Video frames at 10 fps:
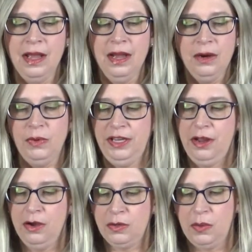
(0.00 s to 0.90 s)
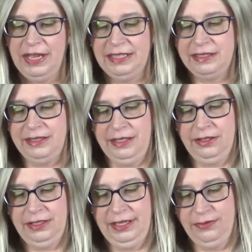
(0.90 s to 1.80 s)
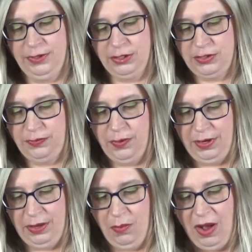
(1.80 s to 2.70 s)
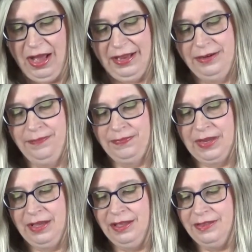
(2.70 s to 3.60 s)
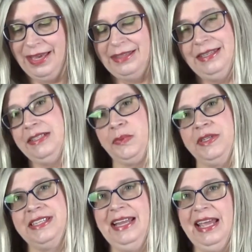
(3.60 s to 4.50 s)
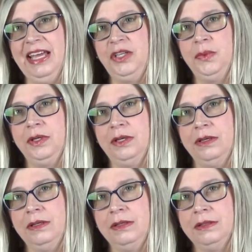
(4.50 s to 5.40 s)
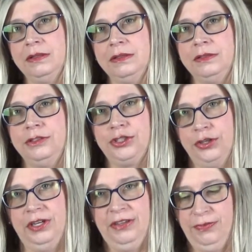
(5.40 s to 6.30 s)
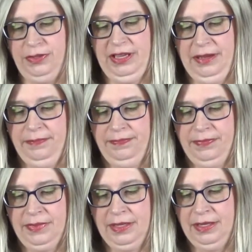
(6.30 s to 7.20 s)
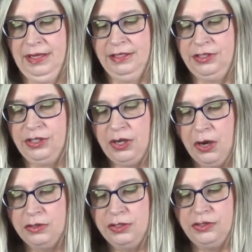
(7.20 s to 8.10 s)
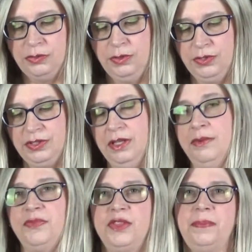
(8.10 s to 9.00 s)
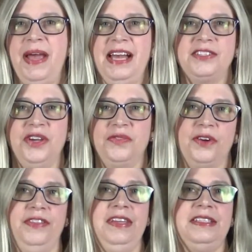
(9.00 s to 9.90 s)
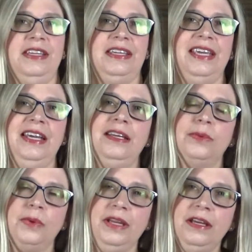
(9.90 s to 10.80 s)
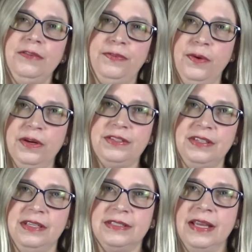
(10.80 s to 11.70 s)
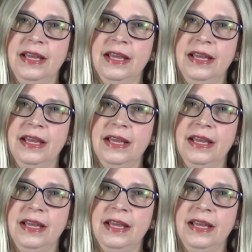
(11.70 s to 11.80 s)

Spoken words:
We note quite clearly in verse 41 that this was an annual journey for them to go to Jerusalem for the Passover. And this again reinforces